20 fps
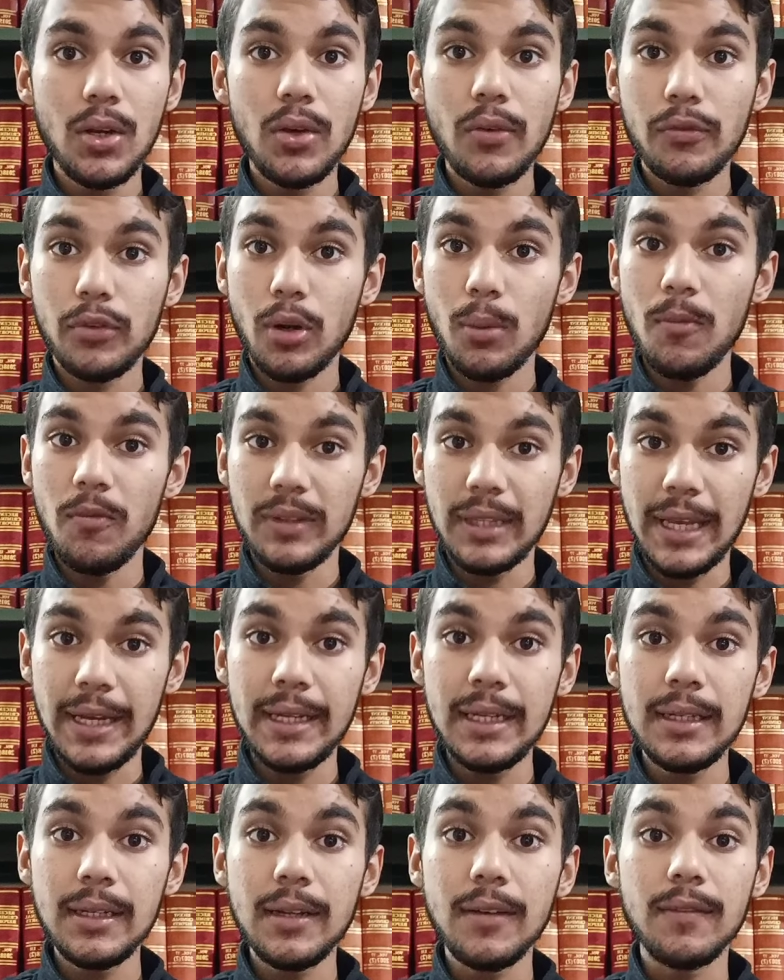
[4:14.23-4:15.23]
from
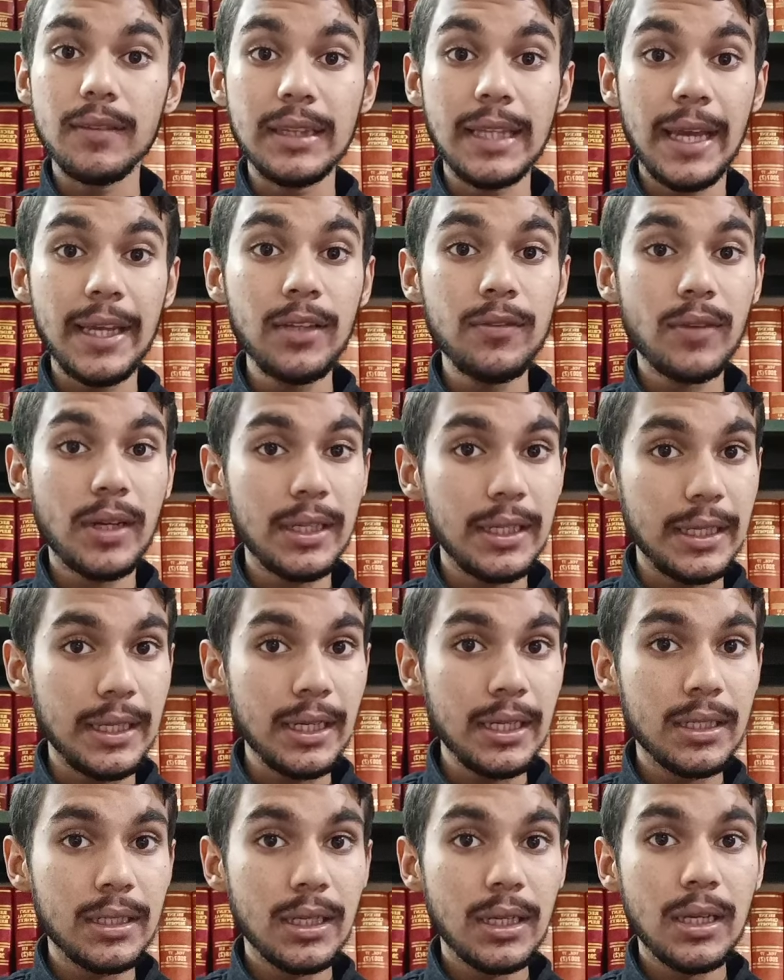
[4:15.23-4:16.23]
9,
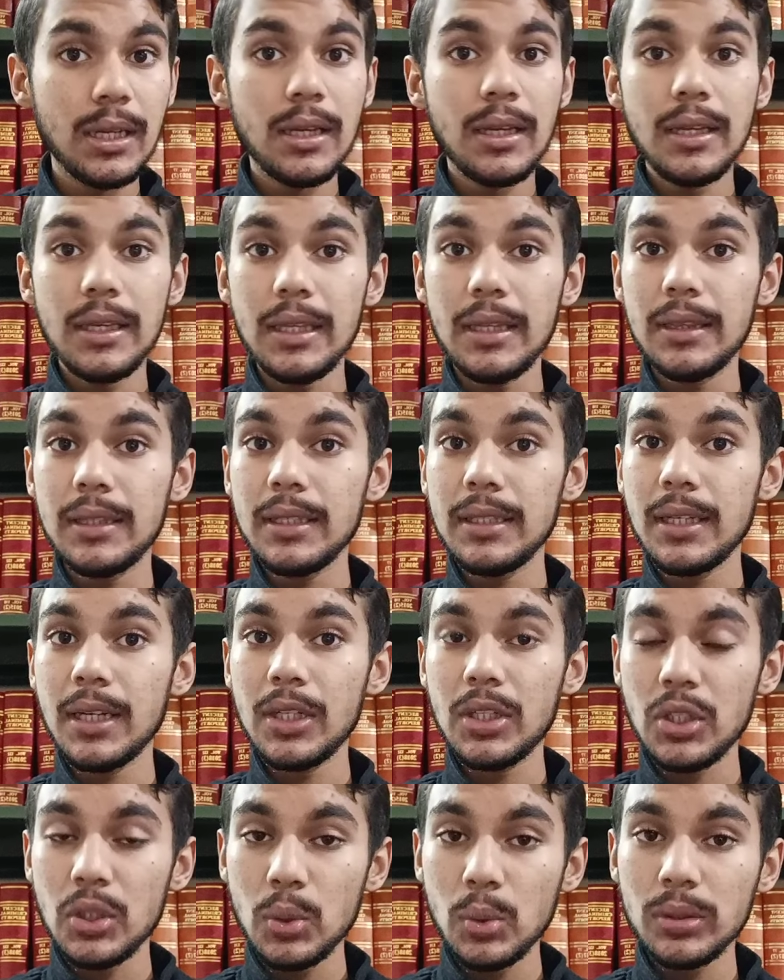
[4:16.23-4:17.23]
918 in the
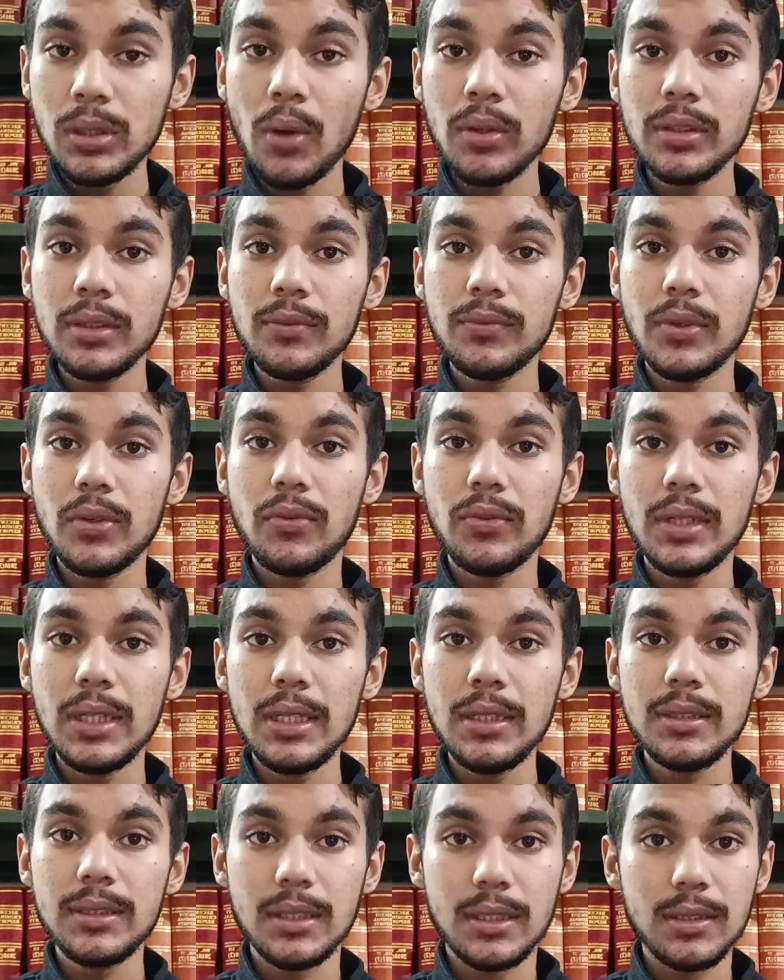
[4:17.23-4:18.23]
year
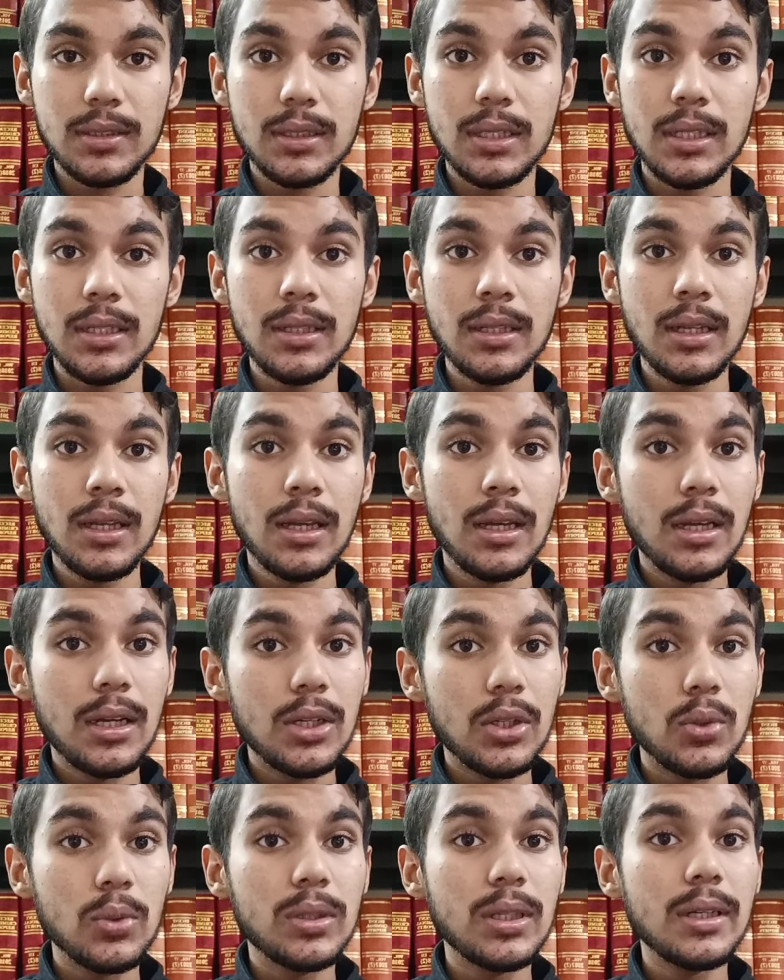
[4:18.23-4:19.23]
2015-16
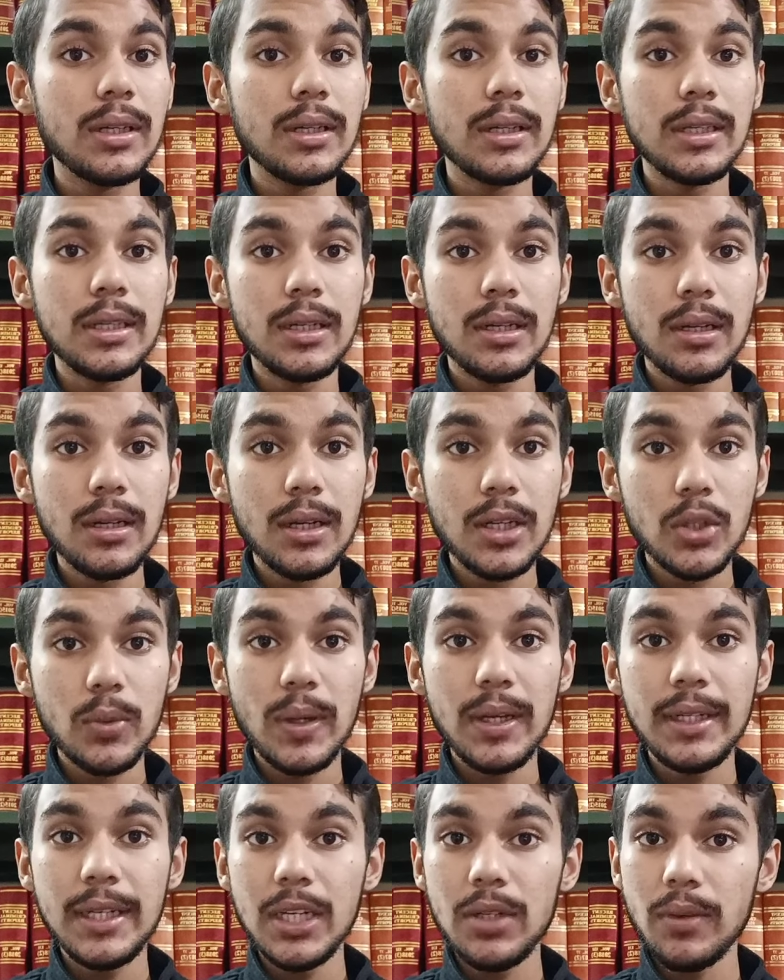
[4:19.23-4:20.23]
to the year
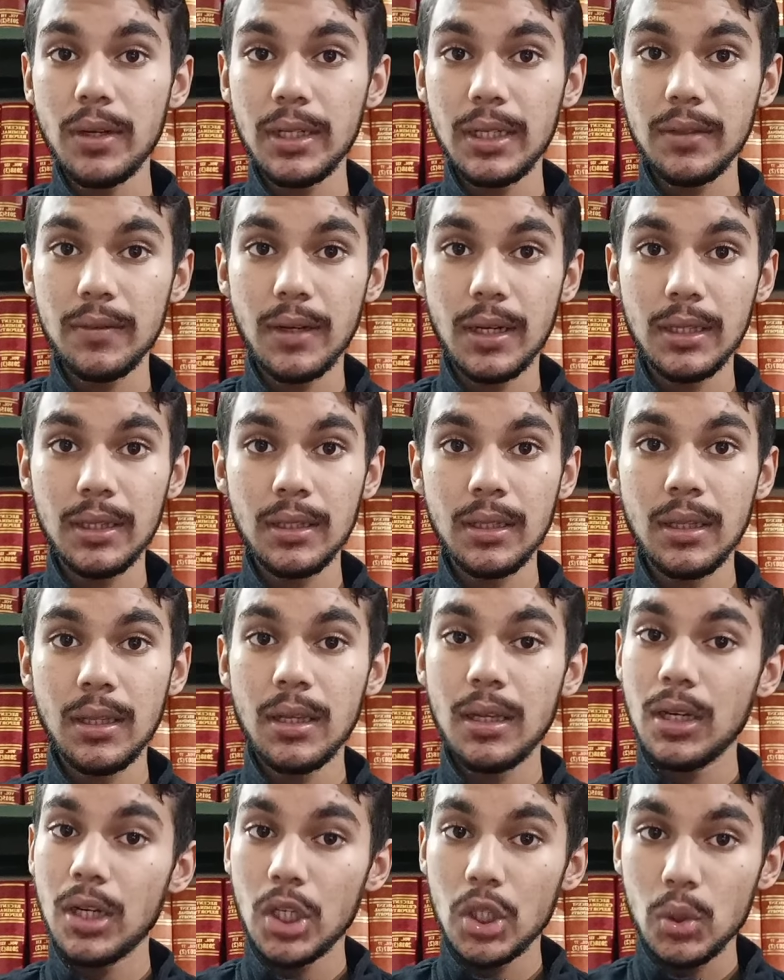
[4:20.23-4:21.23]
2021 to
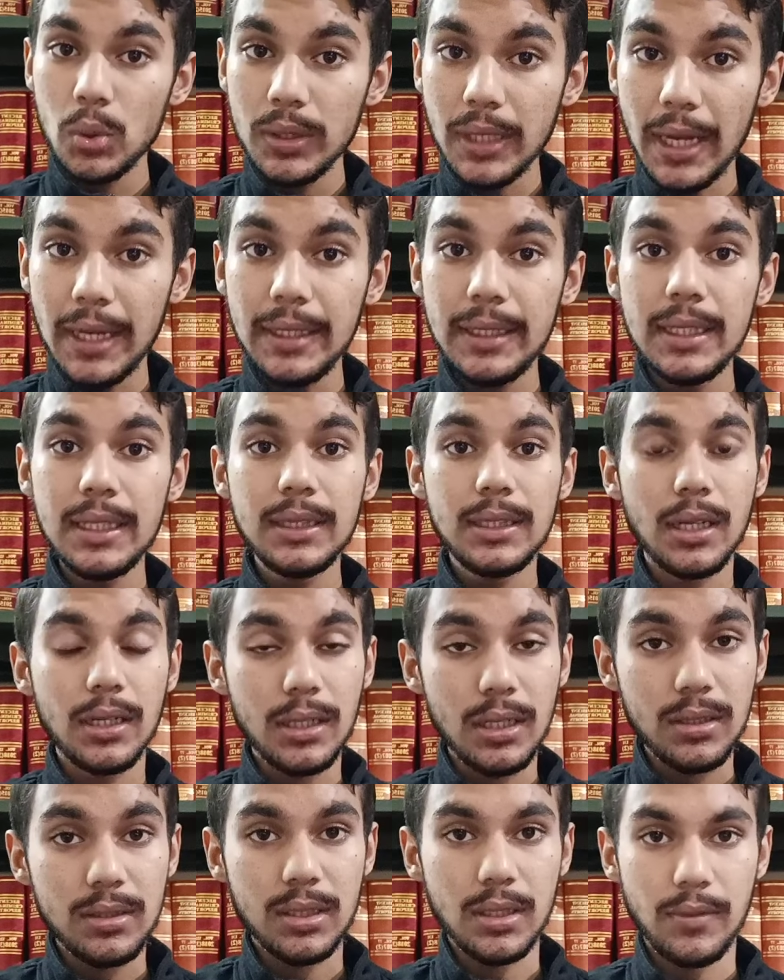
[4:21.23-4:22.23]

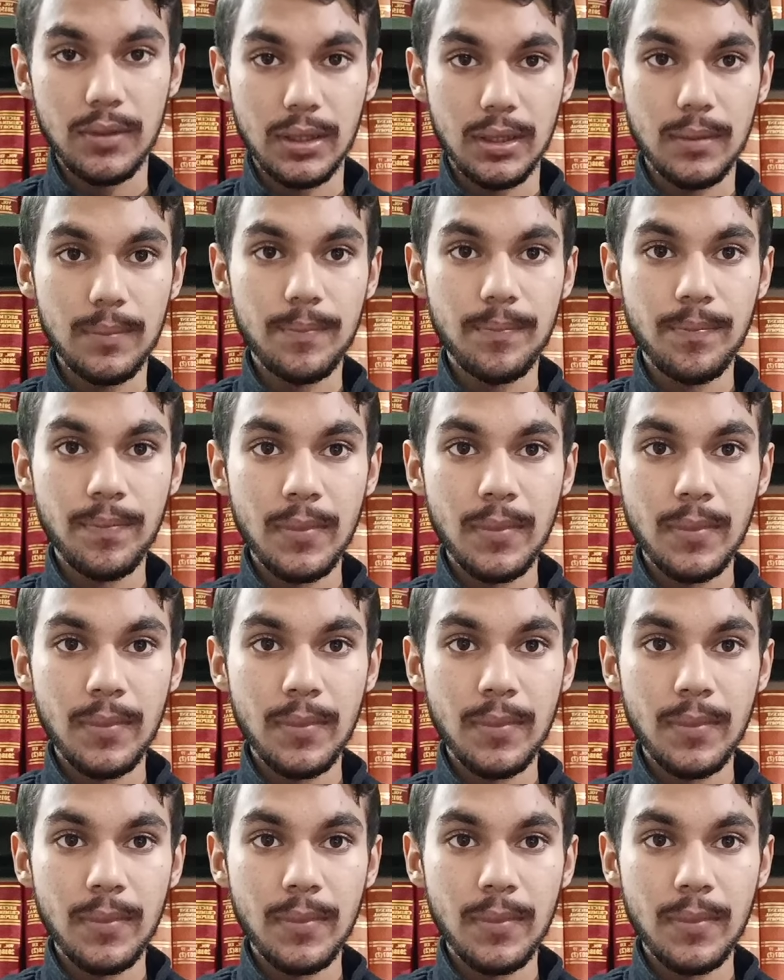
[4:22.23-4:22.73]
1937.